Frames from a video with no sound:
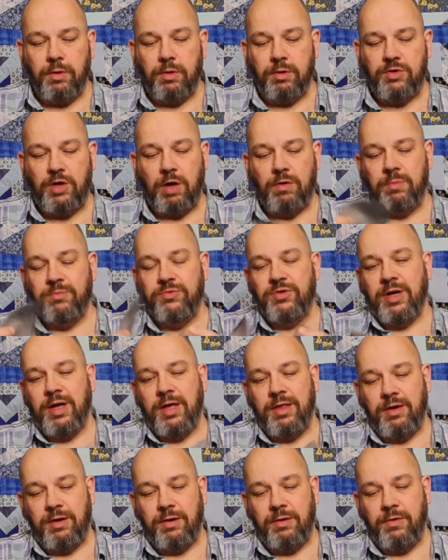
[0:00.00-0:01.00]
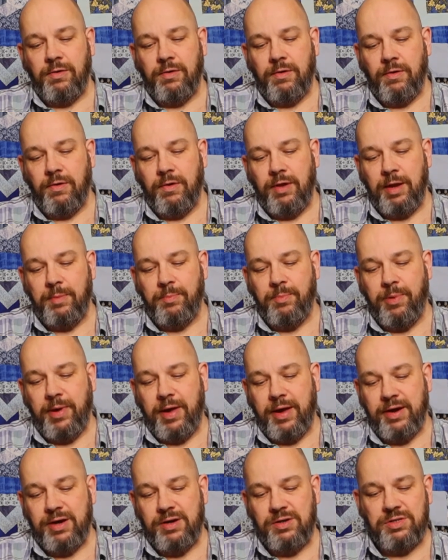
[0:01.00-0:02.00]
sew them together in
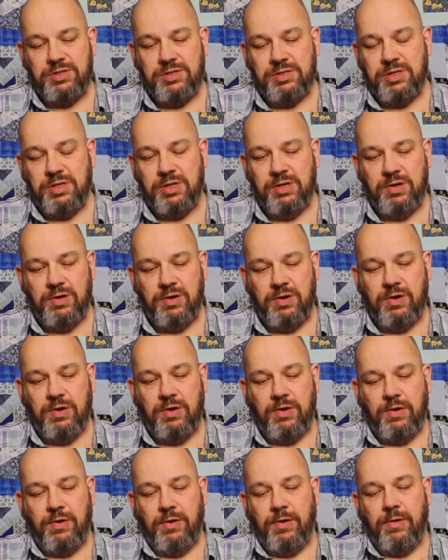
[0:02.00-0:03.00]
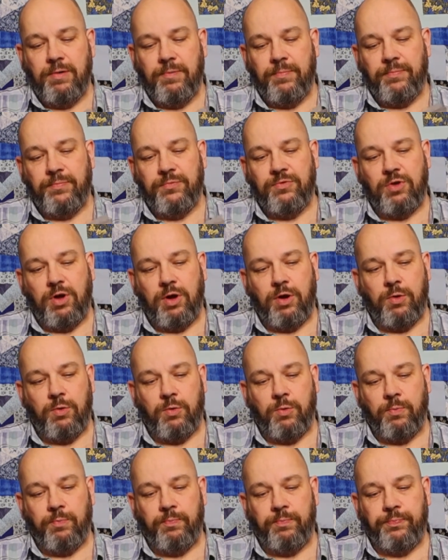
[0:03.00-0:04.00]
pairs.
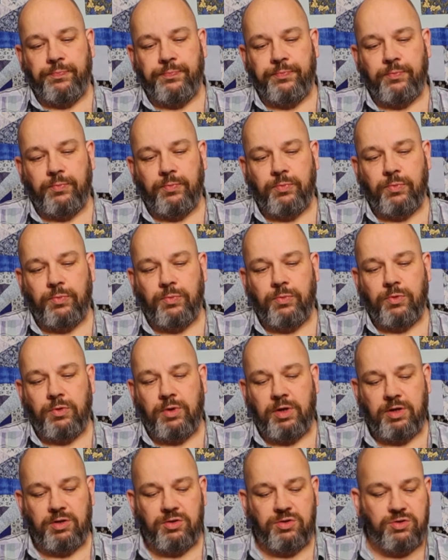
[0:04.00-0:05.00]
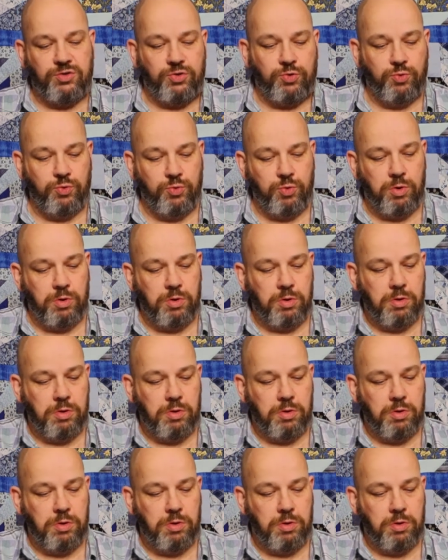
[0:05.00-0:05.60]
So here's 2,